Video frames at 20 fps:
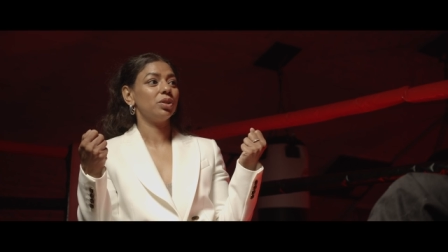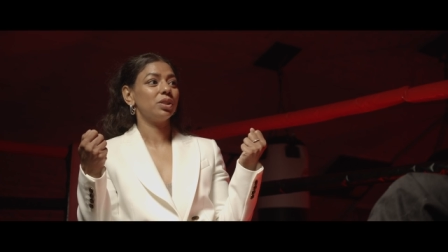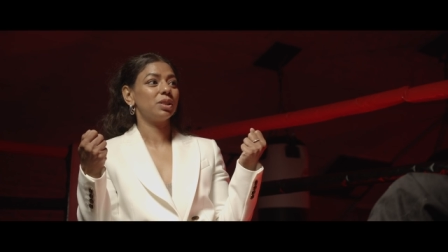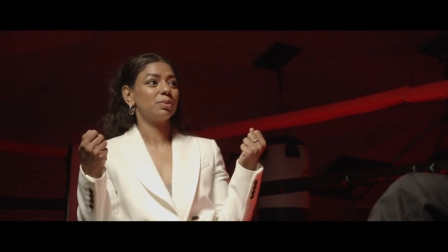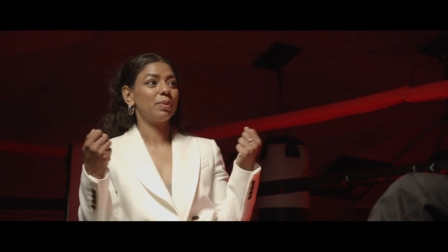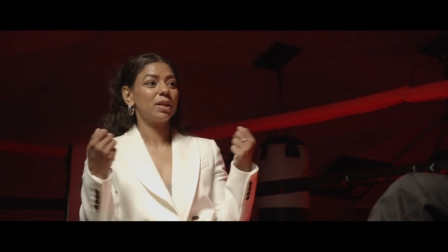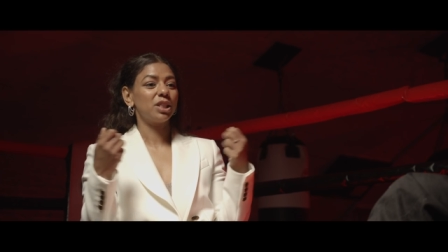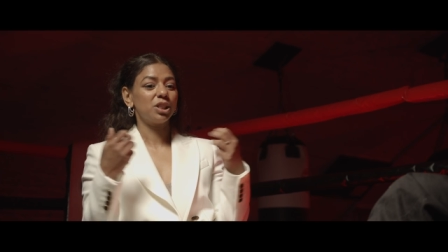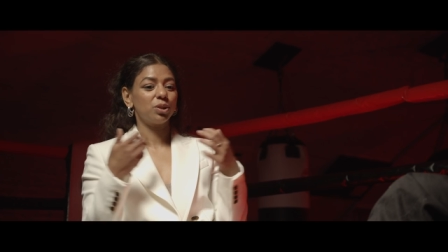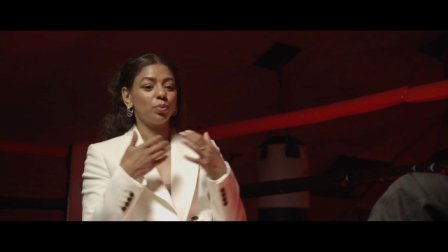
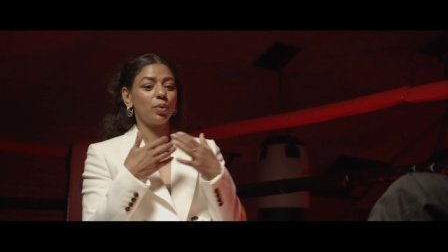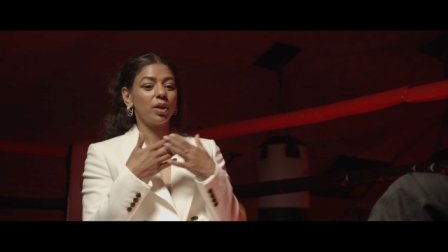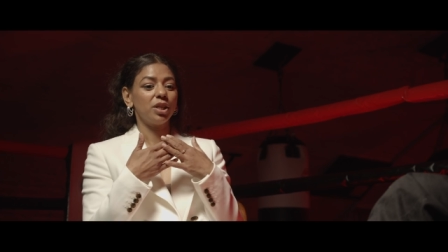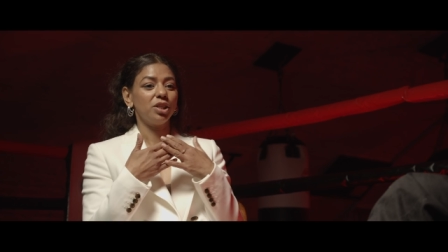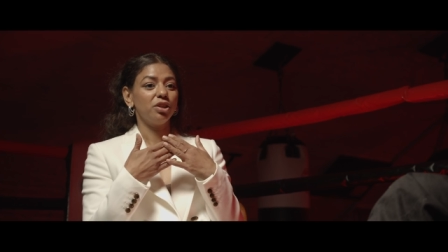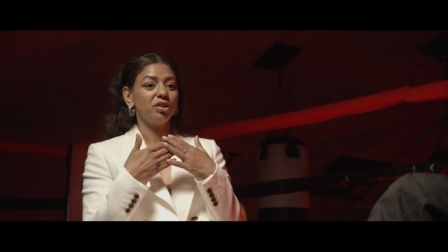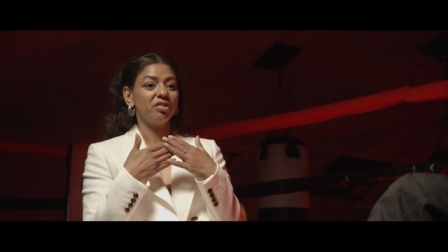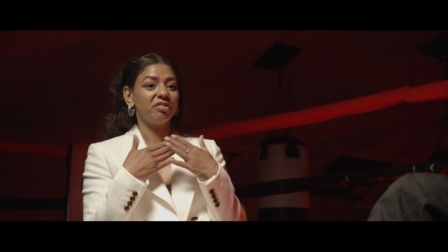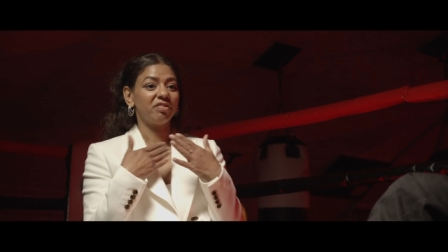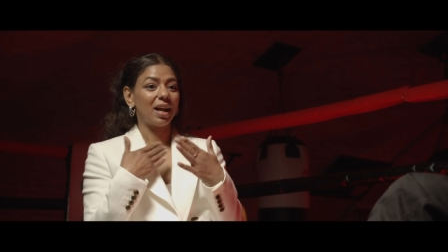especially when
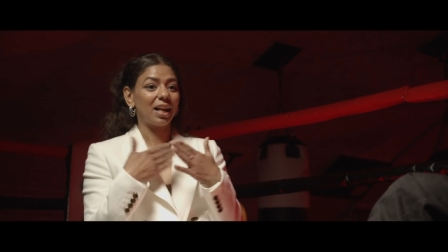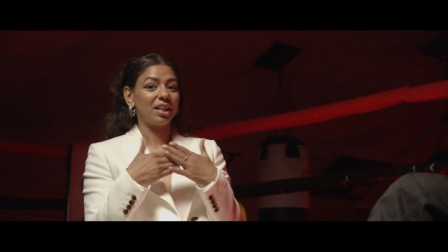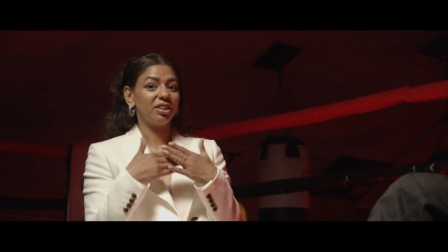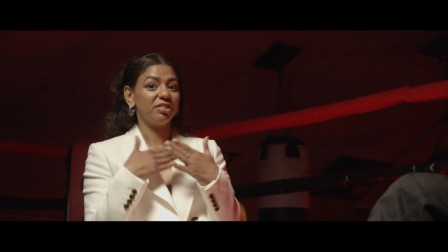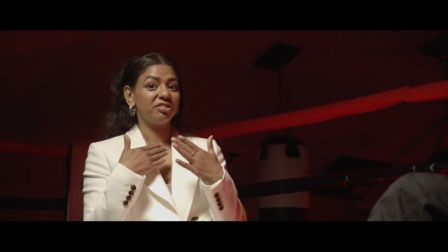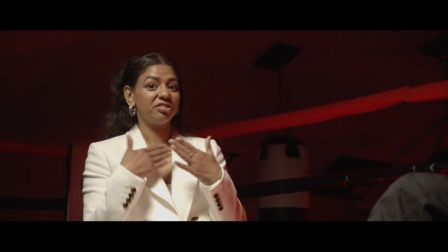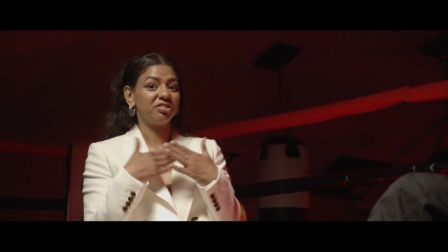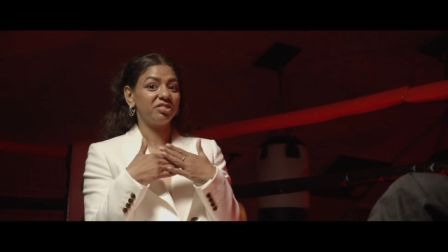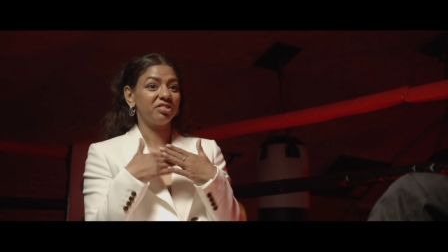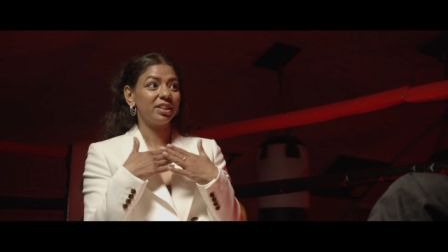you value
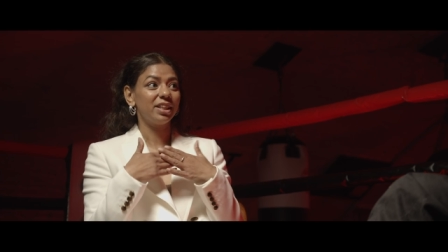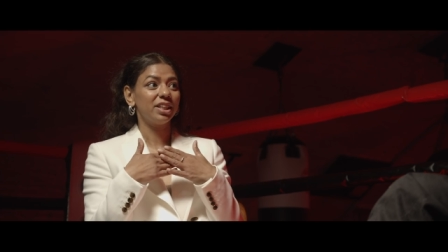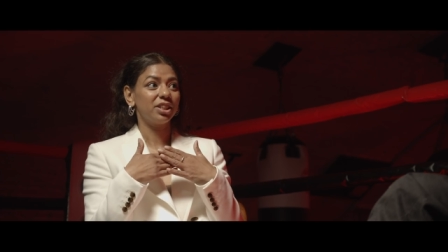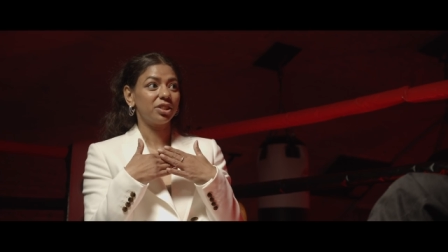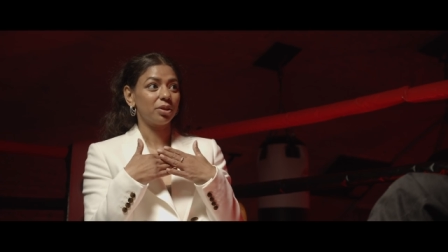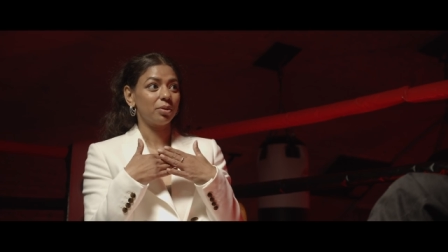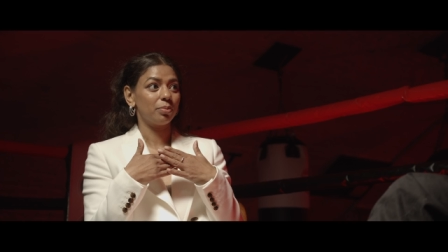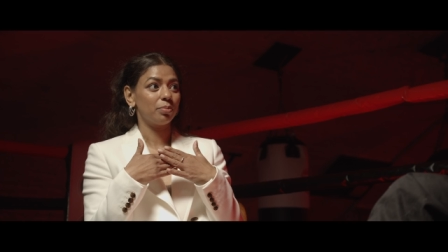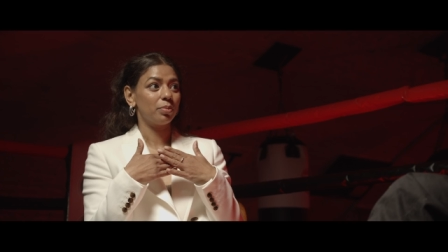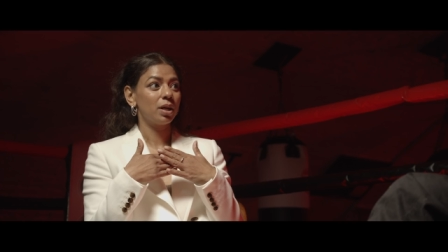
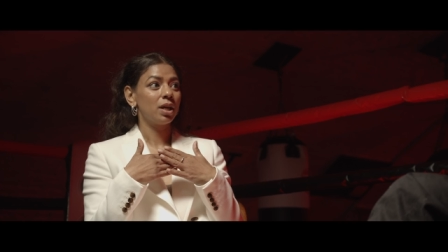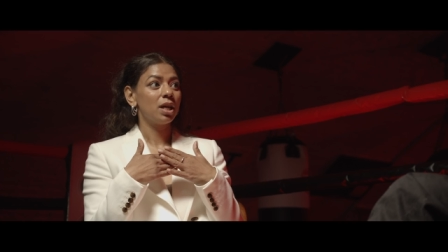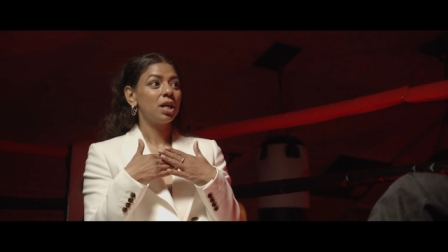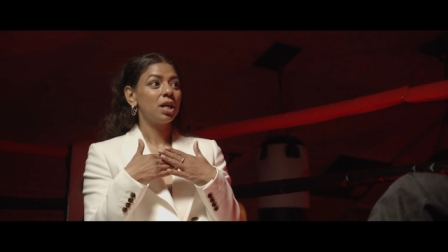freedom